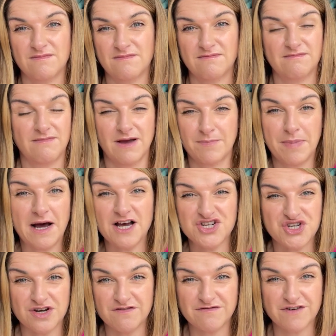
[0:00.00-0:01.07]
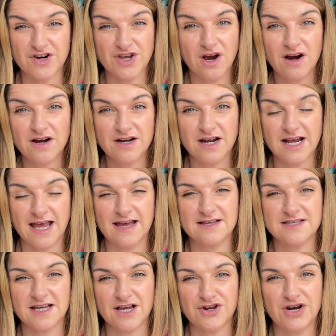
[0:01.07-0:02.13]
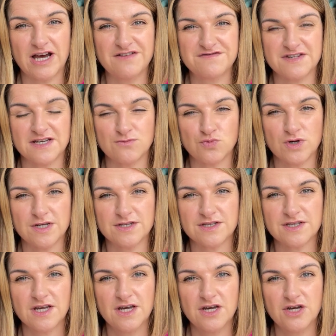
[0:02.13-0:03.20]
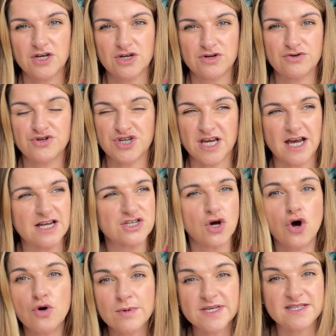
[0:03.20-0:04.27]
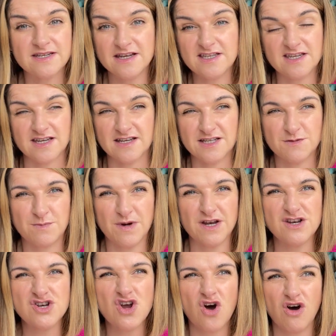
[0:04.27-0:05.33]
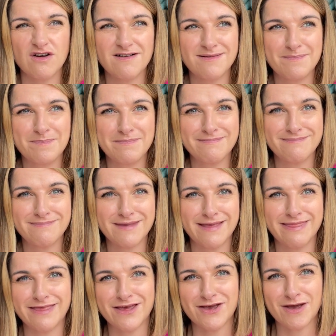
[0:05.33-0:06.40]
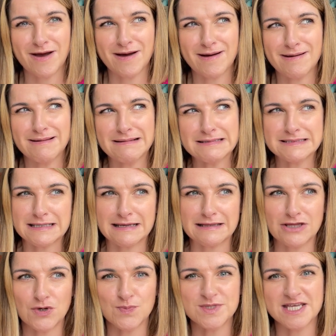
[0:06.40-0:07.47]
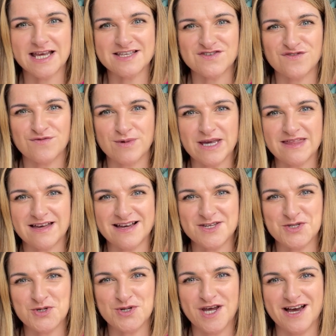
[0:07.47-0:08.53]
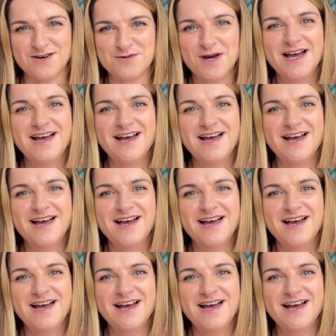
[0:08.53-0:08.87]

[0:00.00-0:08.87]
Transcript: my passion for yarn, I guess, and crafting was crochet. I'd always knitted, but not in the slightly obsessive way that I do now.